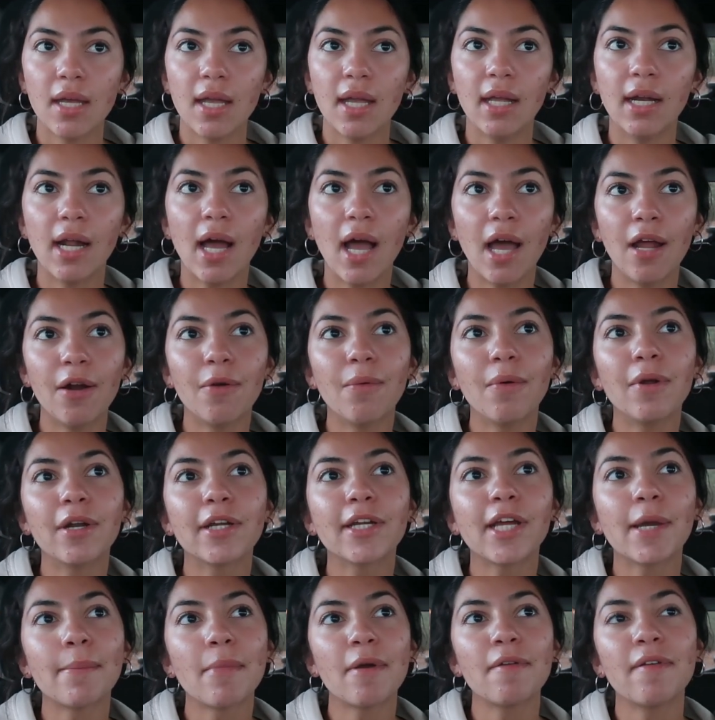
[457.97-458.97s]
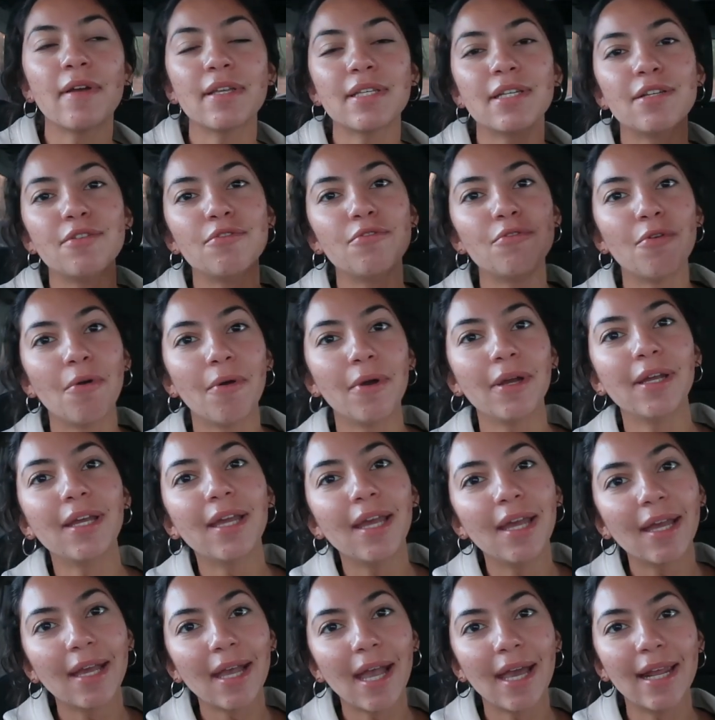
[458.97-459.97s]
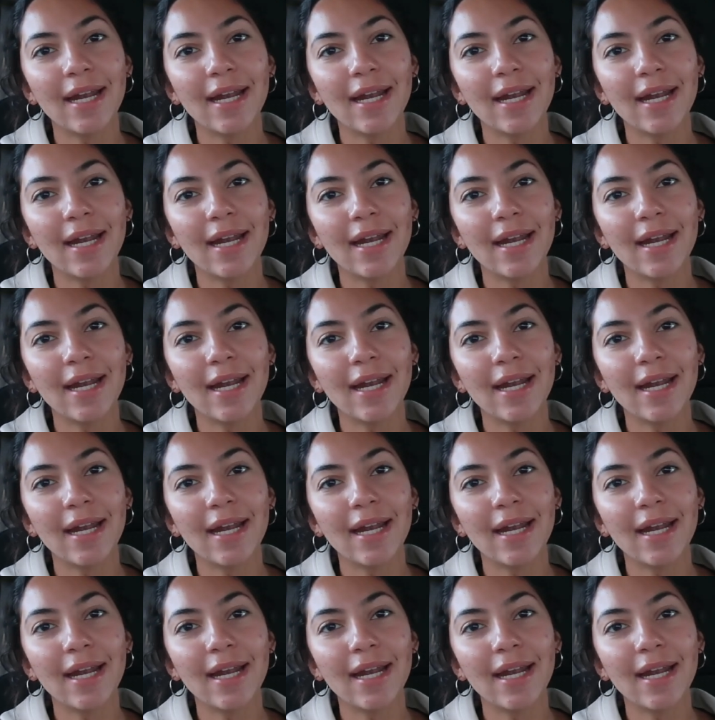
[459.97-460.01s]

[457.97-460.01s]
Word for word: And I don't want to come off as annoying.